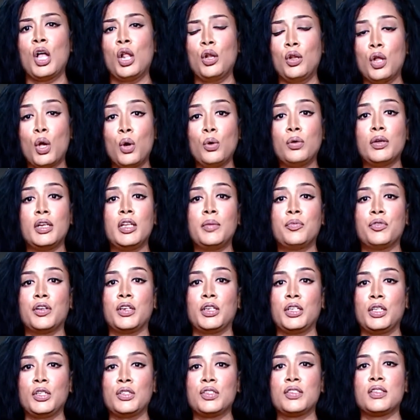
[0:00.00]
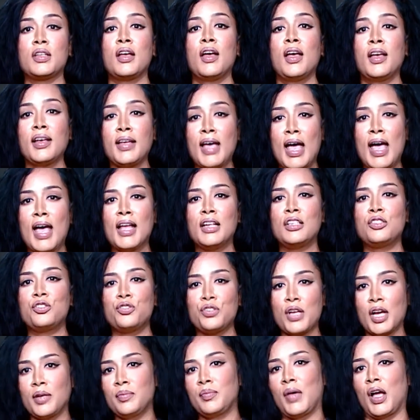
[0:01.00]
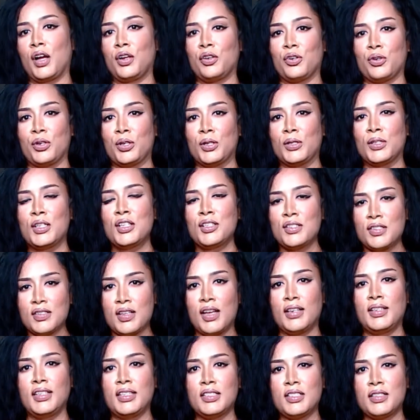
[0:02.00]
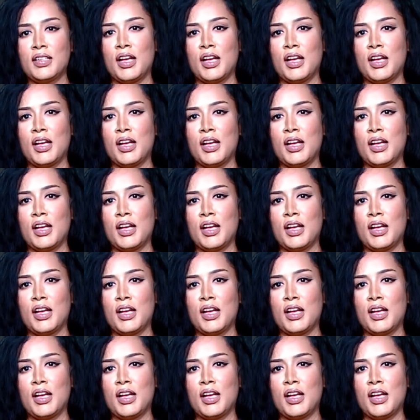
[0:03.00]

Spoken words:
locally produced canned jack mackerel, setting